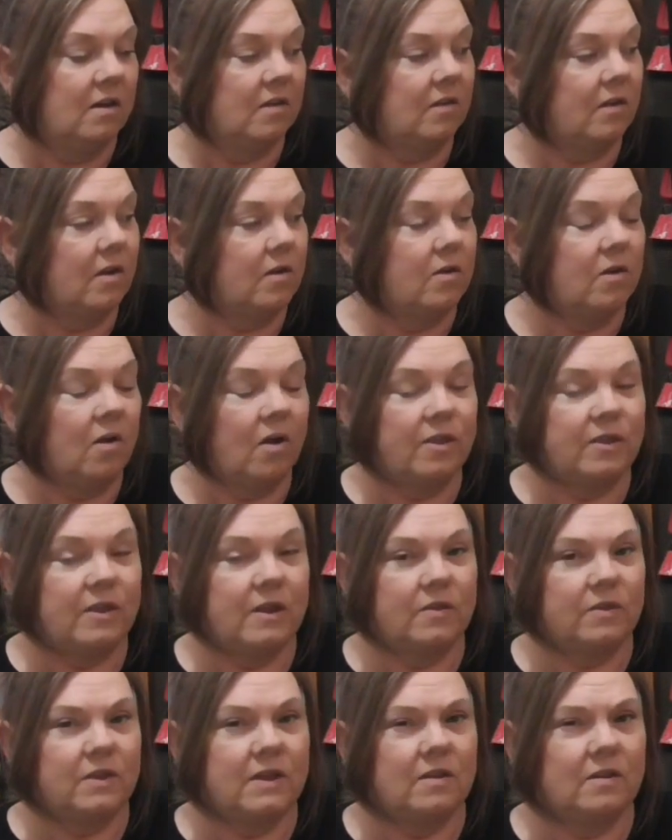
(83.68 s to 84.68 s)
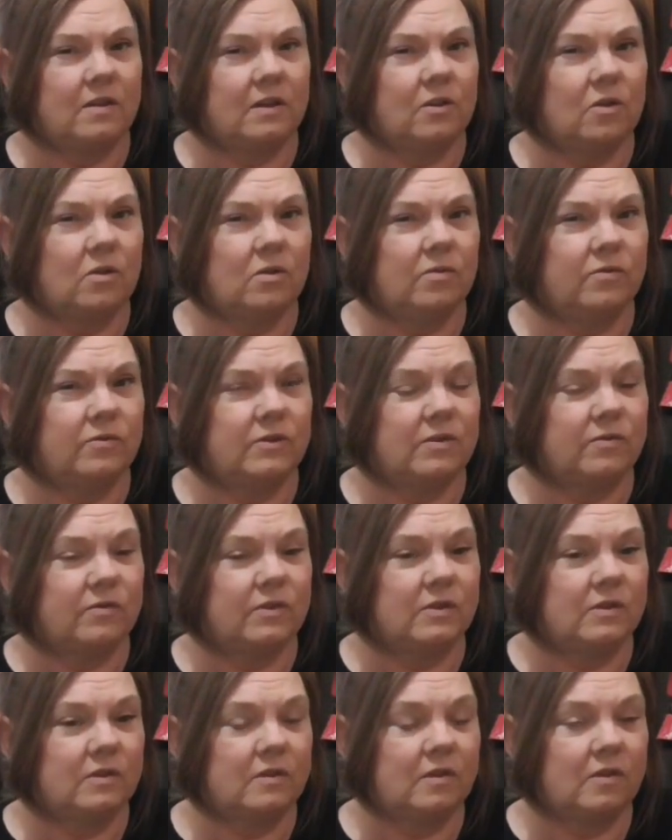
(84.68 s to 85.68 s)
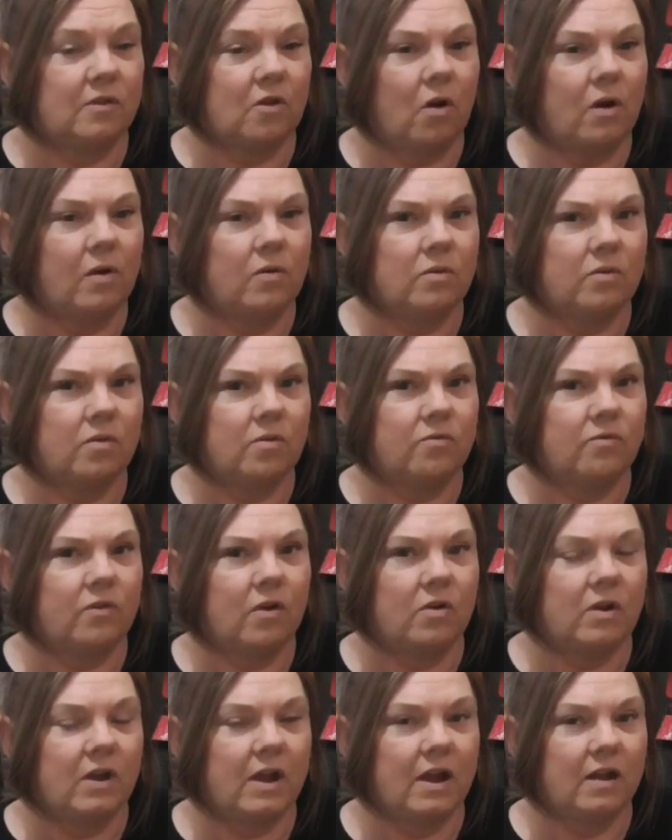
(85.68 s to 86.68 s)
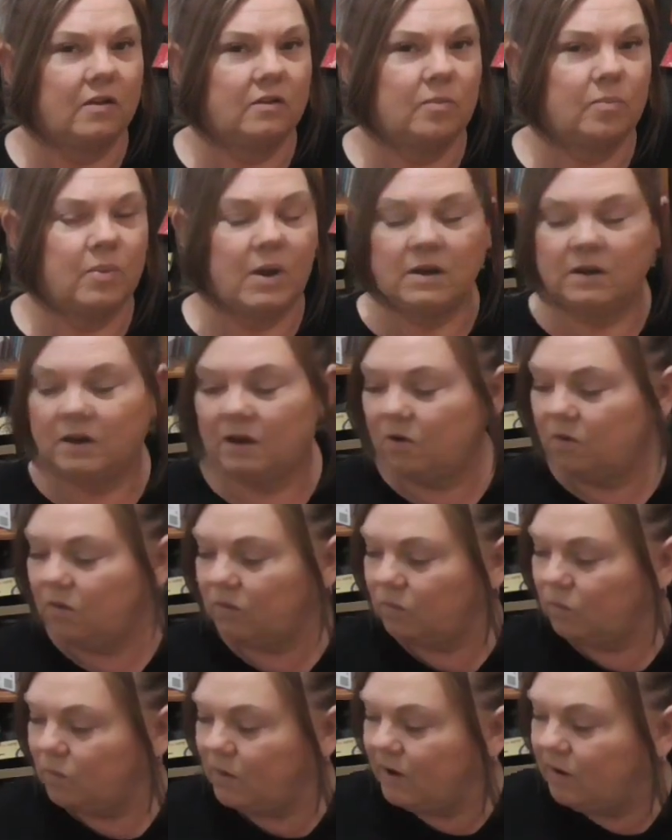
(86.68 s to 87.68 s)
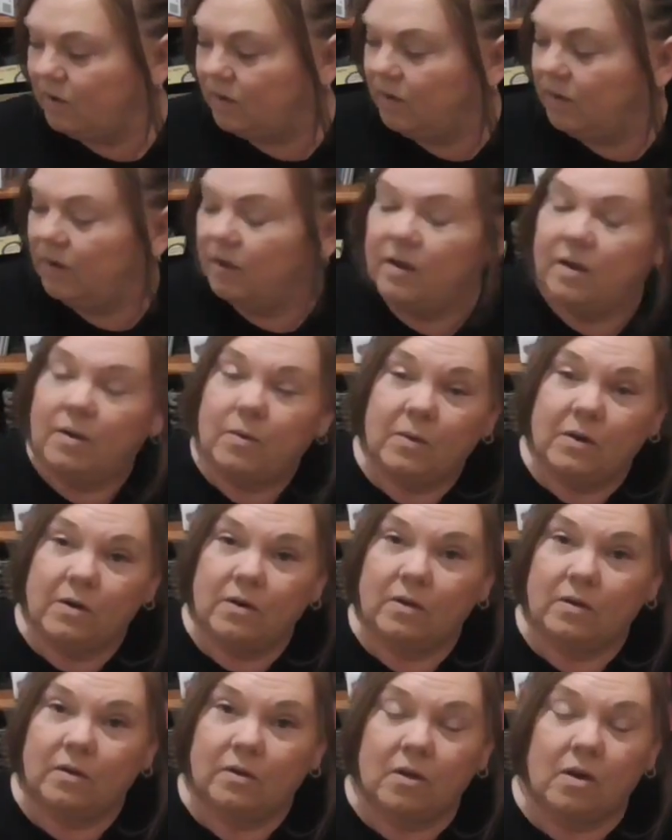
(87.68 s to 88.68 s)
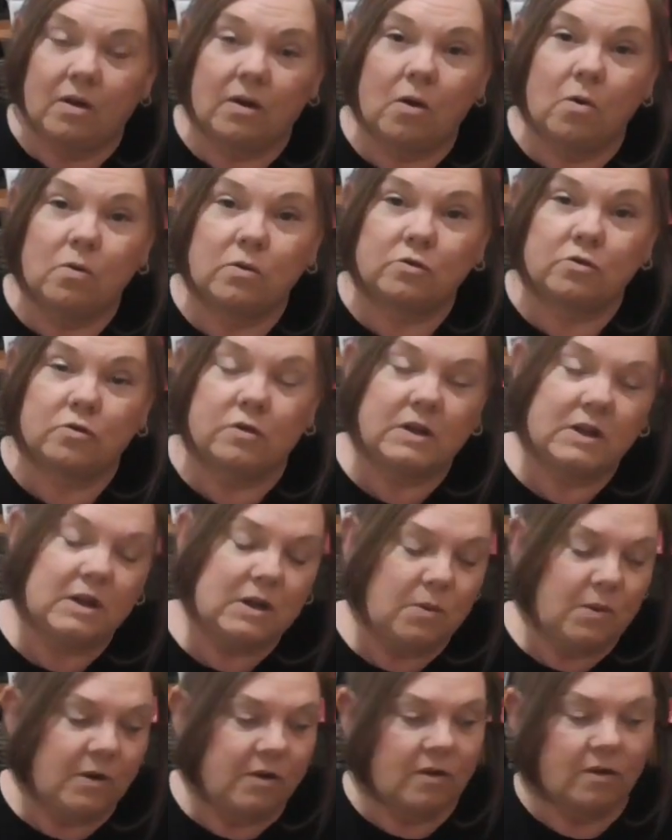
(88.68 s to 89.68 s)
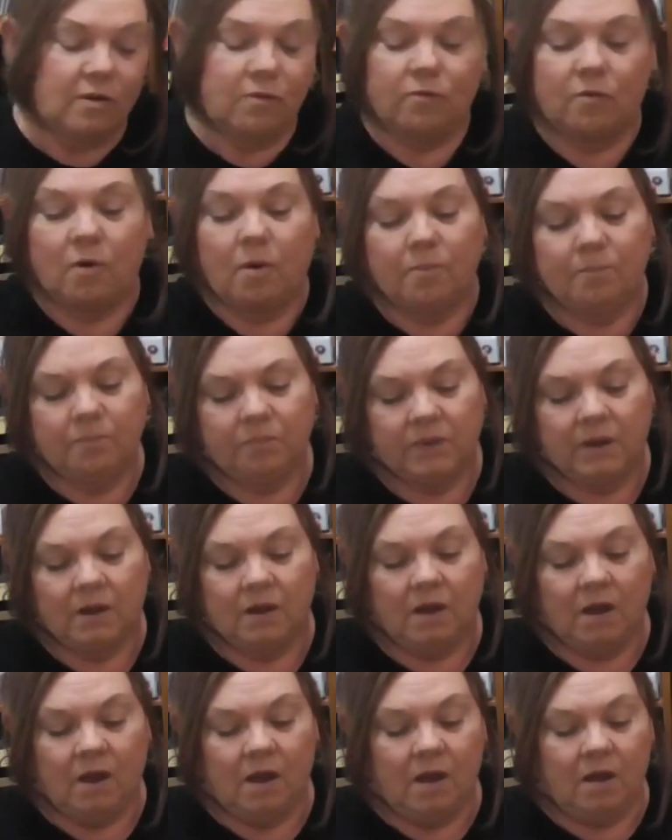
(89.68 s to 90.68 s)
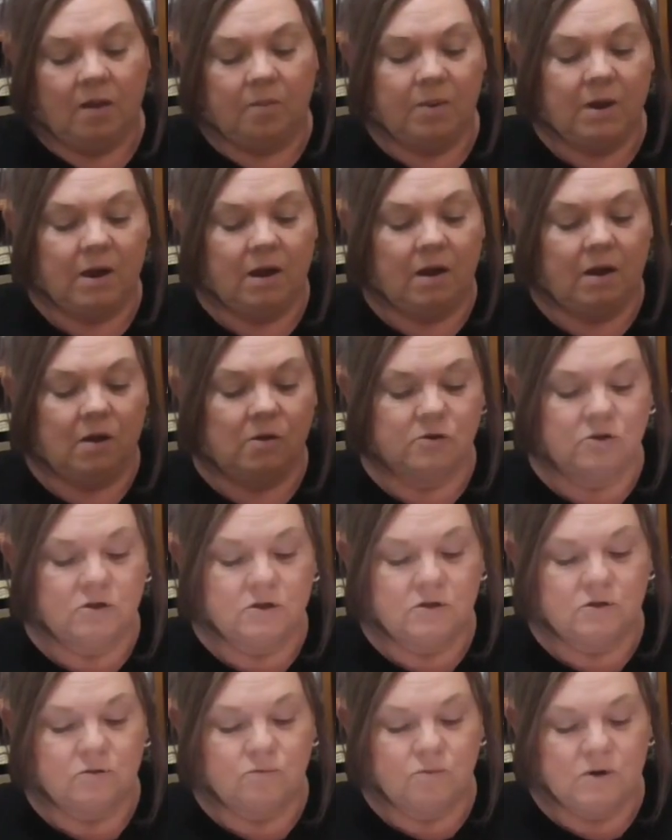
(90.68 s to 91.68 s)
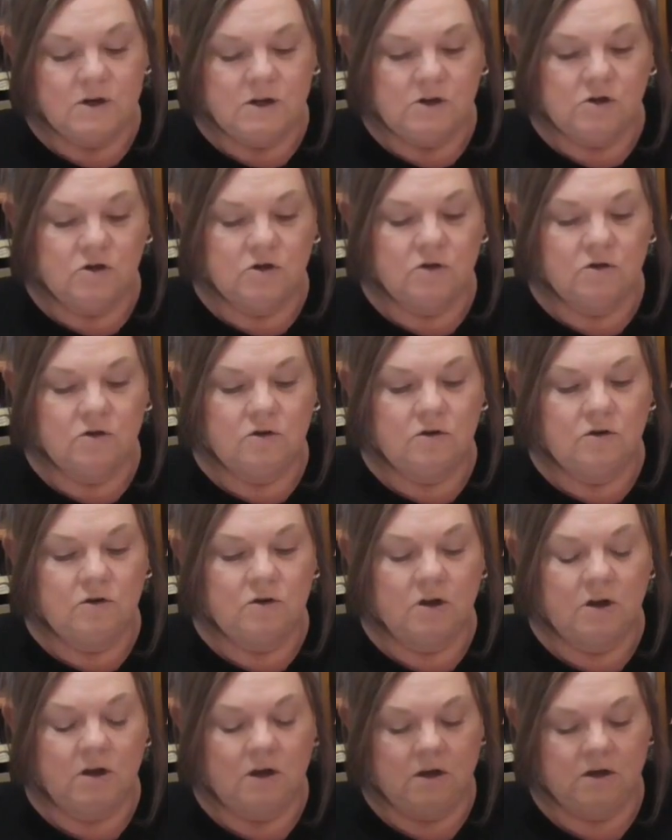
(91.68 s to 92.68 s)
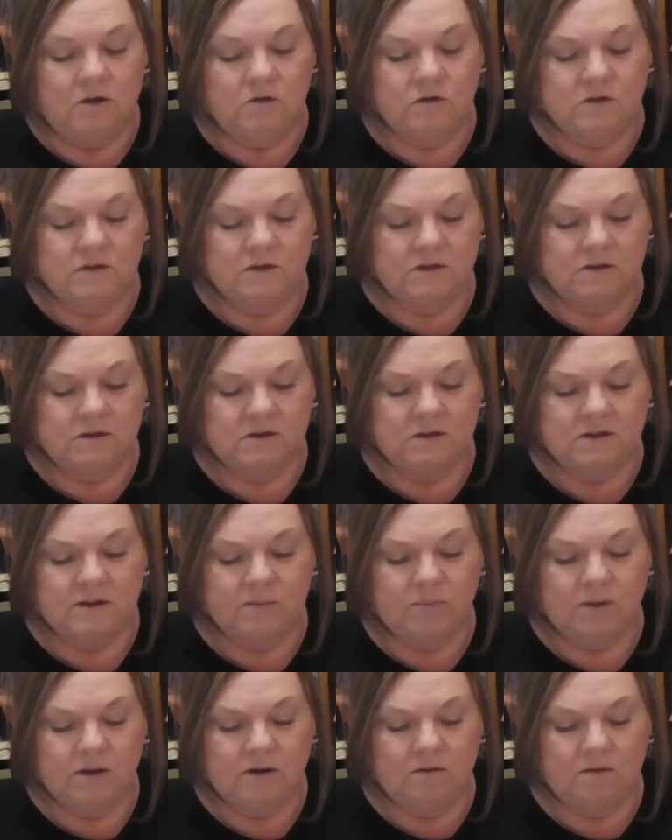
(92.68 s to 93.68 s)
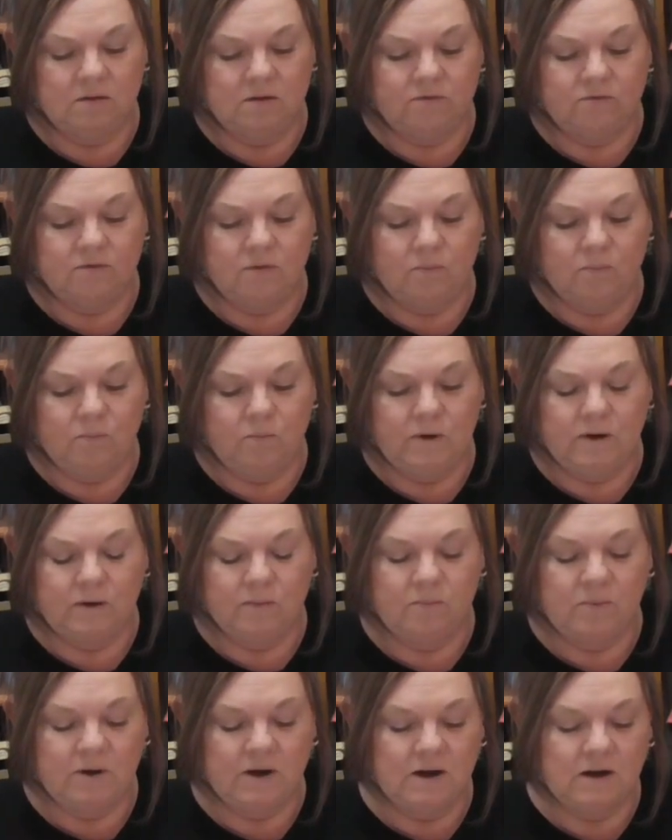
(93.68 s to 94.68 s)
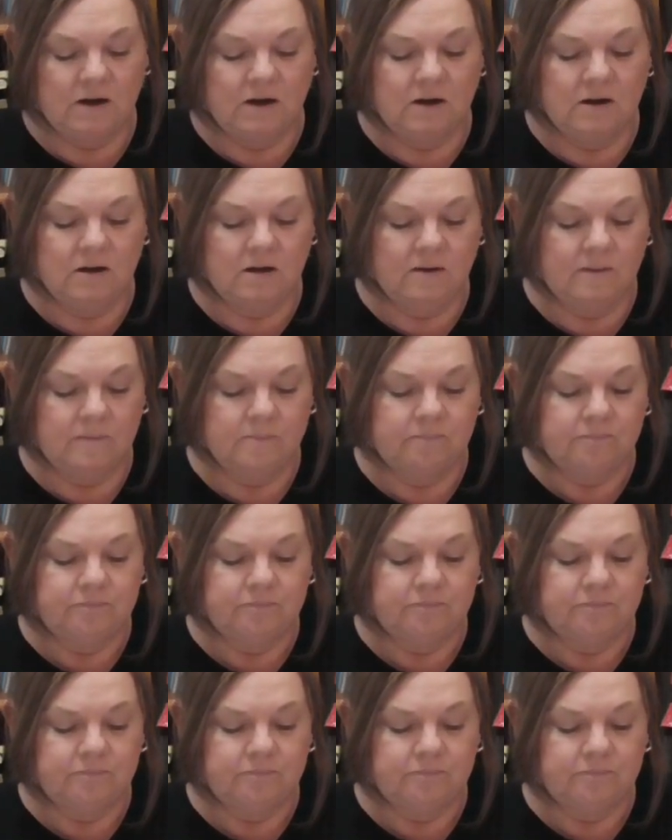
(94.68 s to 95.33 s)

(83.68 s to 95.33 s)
So I think there's a lot of different styles of folk art depending on where like culturally where it's from. But I'll just read you just something from Wikipedia